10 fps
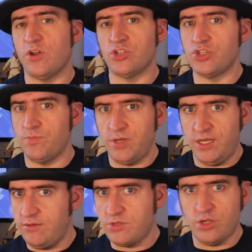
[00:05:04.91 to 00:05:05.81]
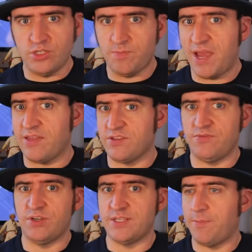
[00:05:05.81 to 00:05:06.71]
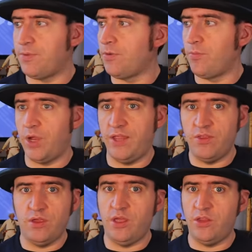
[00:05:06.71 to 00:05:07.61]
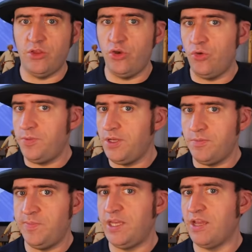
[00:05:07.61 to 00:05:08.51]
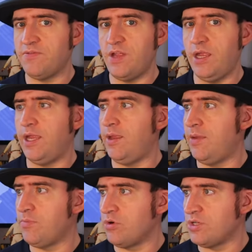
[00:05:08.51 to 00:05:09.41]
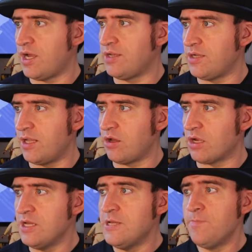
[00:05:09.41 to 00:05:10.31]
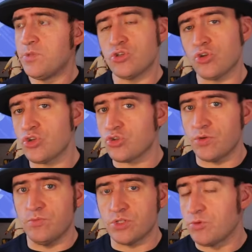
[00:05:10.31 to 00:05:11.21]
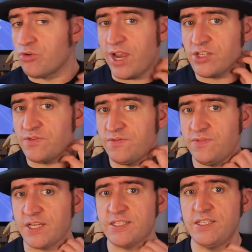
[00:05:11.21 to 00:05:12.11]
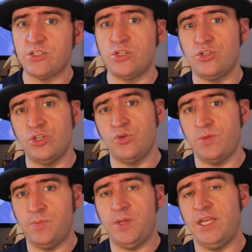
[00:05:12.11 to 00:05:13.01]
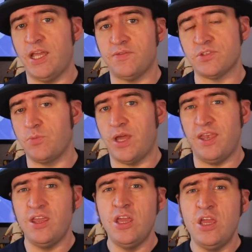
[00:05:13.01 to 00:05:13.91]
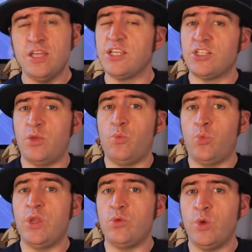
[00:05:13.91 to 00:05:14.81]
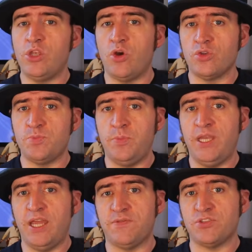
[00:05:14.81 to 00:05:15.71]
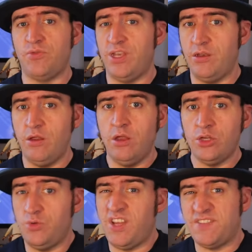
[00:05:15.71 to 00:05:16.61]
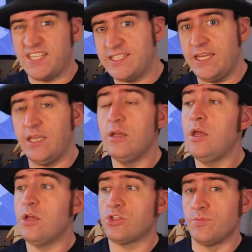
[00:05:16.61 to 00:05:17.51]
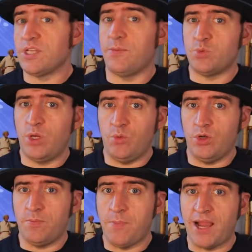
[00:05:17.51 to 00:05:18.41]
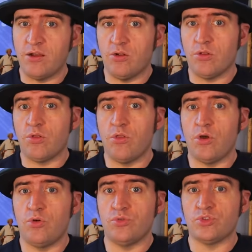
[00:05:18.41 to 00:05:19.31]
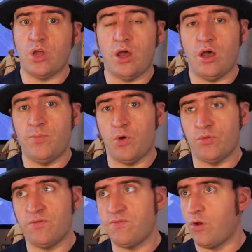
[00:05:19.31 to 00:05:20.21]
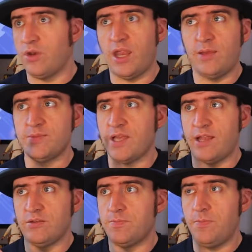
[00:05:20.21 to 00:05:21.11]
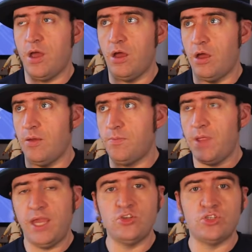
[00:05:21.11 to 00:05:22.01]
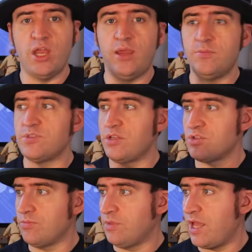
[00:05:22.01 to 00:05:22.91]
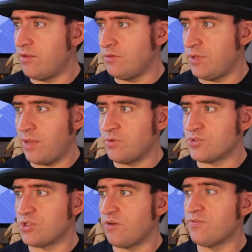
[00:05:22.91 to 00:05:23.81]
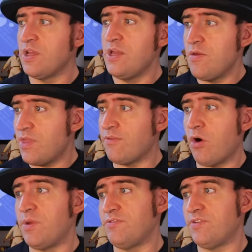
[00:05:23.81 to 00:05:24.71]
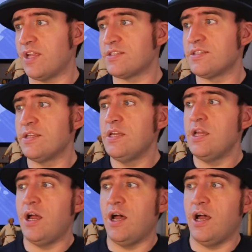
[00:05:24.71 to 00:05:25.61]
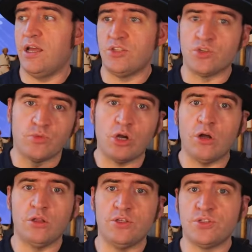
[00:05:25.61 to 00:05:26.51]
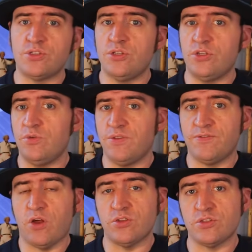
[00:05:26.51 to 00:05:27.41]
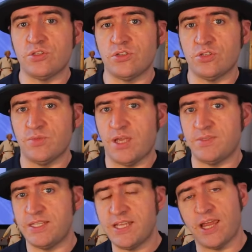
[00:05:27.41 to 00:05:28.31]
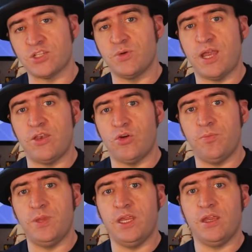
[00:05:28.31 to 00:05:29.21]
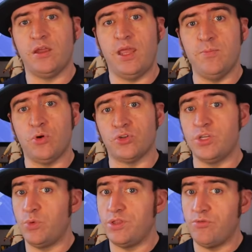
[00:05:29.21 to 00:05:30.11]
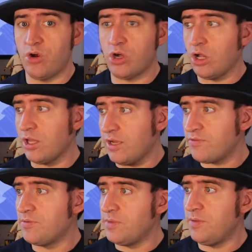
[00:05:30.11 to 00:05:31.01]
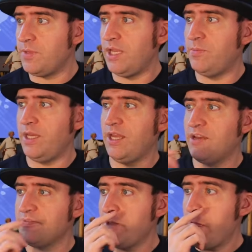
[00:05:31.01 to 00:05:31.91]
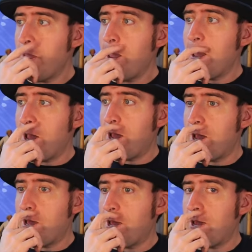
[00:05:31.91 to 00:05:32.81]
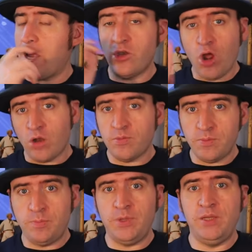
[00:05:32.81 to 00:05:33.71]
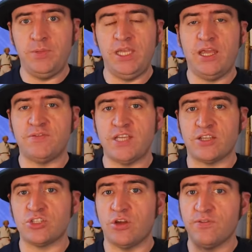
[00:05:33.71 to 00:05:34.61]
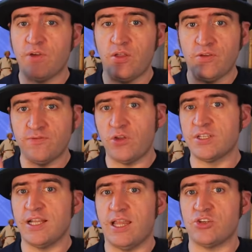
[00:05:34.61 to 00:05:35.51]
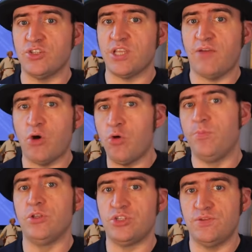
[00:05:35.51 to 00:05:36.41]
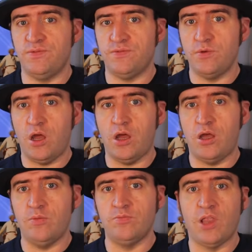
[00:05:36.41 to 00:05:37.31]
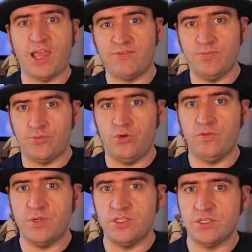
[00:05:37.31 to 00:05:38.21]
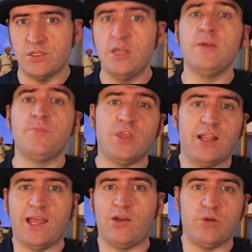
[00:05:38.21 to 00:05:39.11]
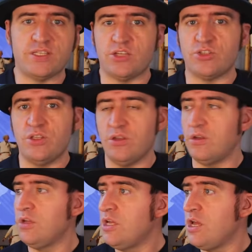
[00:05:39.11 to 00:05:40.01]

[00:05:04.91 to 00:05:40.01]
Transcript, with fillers: font should be turned to paths, for example, in the new PDF import dialog. There's also some crash fixes to do with PDFs when essentially Windows PDFs are in UTF-16. Sometimes we would mangle those both font names and page names and some label stuff. They've all been fixed. And some colors to do with fonts. Sometimes the text would end up being imported with the wrong color from PDF. And non-PDF text stuff, the font collections have a whole bunch of life improvements that allow essentially the